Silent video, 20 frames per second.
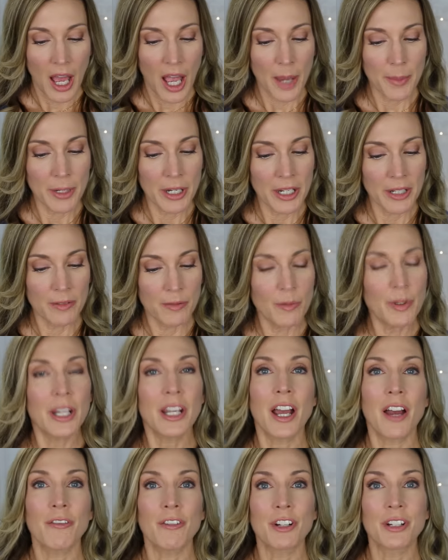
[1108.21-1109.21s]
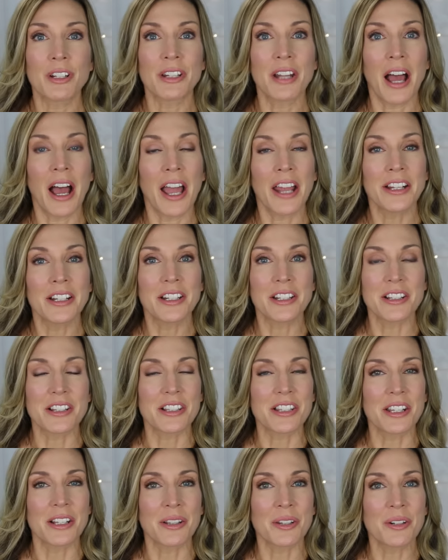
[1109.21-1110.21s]
I mean, we covered nine
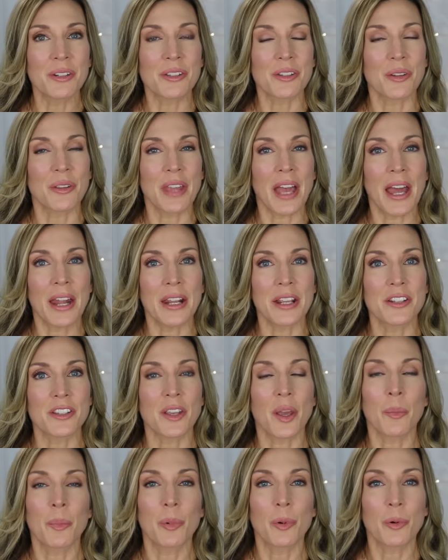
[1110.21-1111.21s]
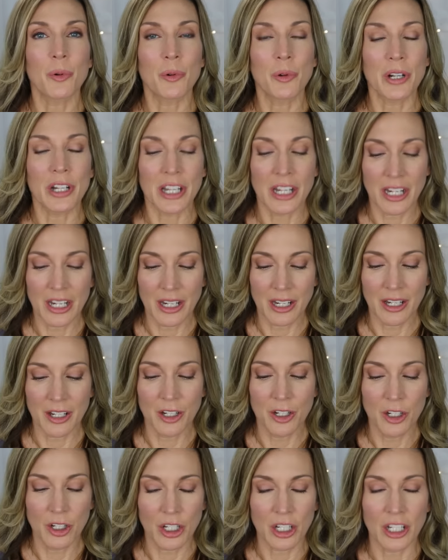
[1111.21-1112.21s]
concealers, so that is a pretty
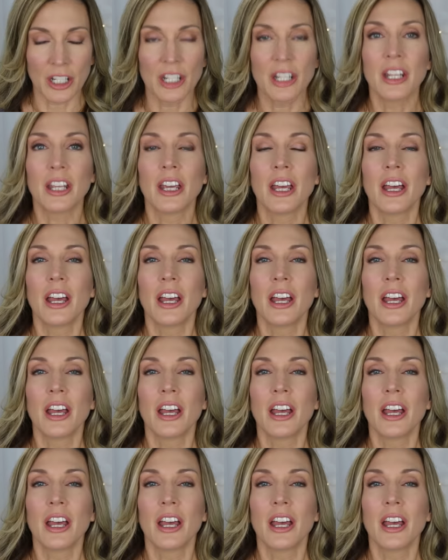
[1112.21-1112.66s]
good